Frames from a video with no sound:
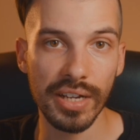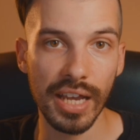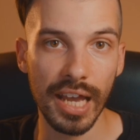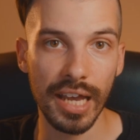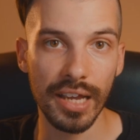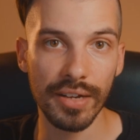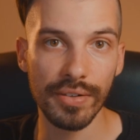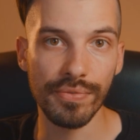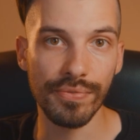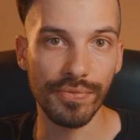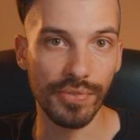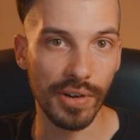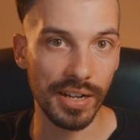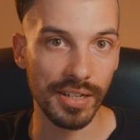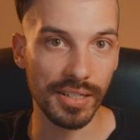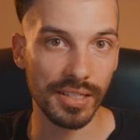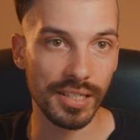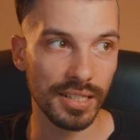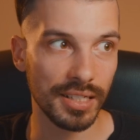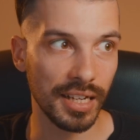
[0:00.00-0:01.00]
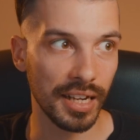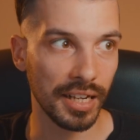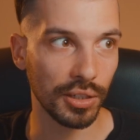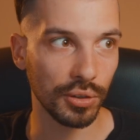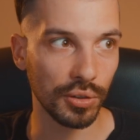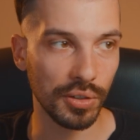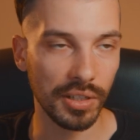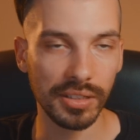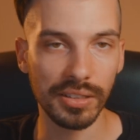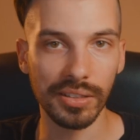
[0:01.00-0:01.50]
had friends take a
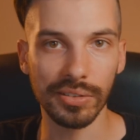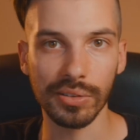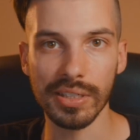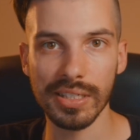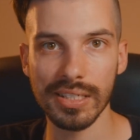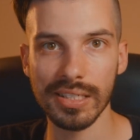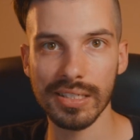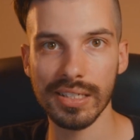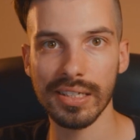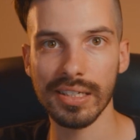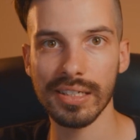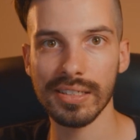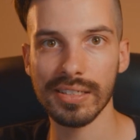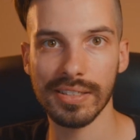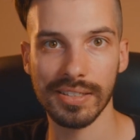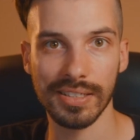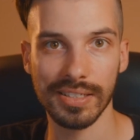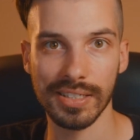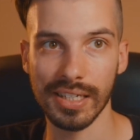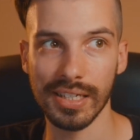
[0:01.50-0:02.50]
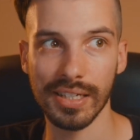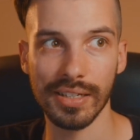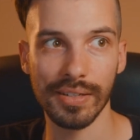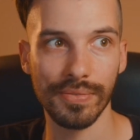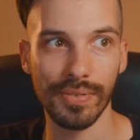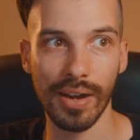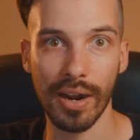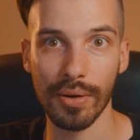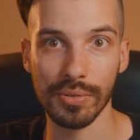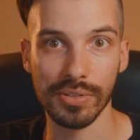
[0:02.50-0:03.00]
look at the listing to see
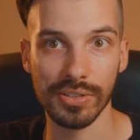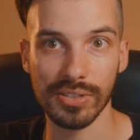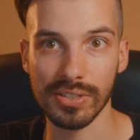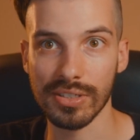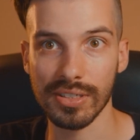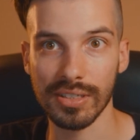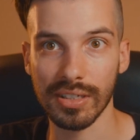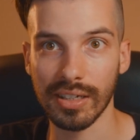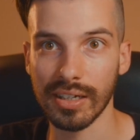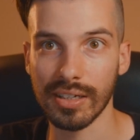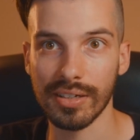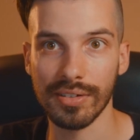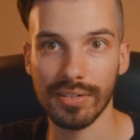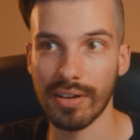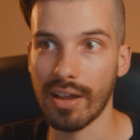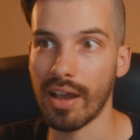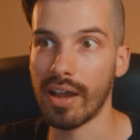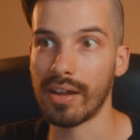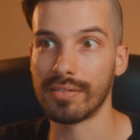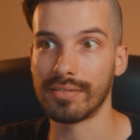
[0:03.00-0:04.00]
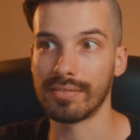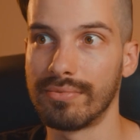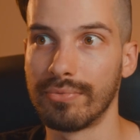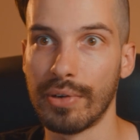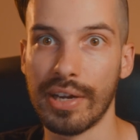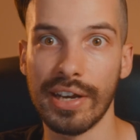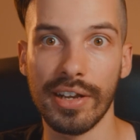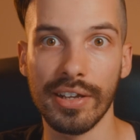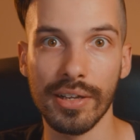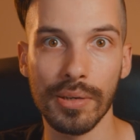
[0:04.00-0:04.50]
if I was just like not
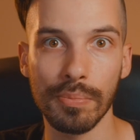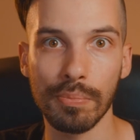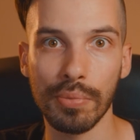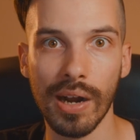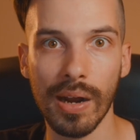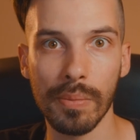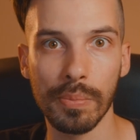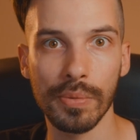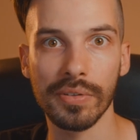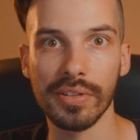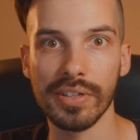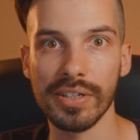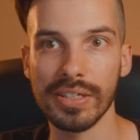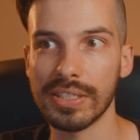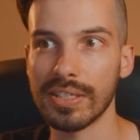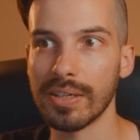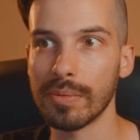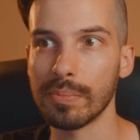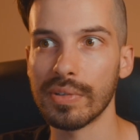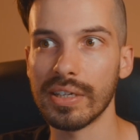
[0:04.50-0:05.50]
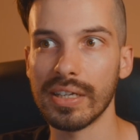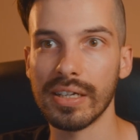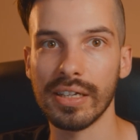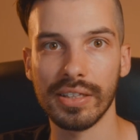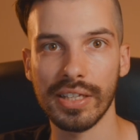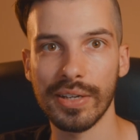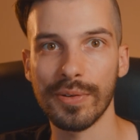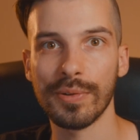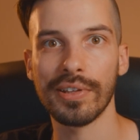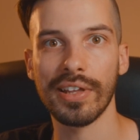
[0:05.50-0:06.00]
reading it properly or something,
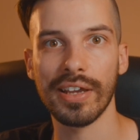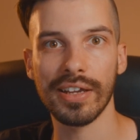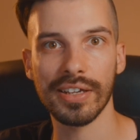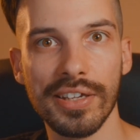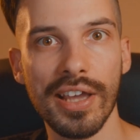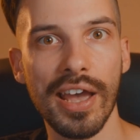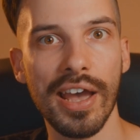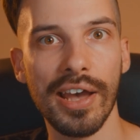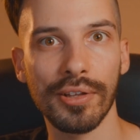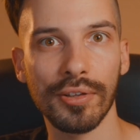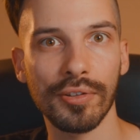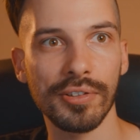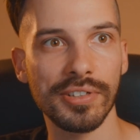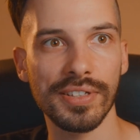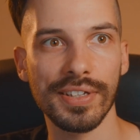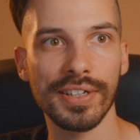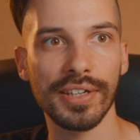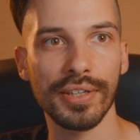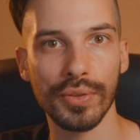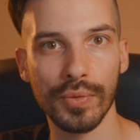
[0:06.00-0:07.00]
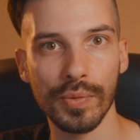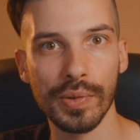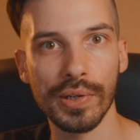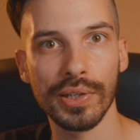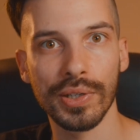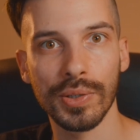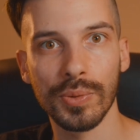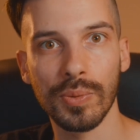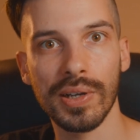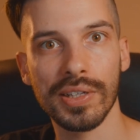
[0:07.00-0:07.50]
and they were like, yeah, it looks like a
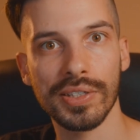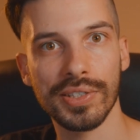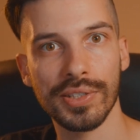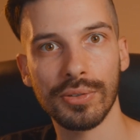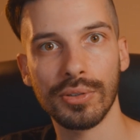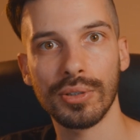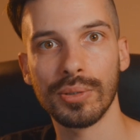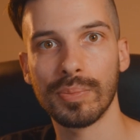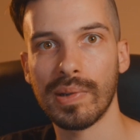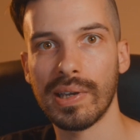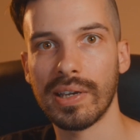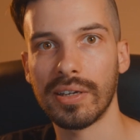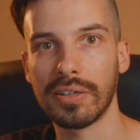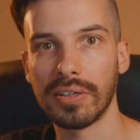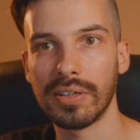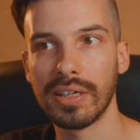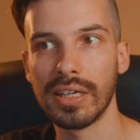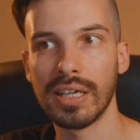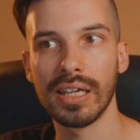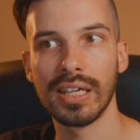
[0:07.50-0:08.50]
300 watt solar panel.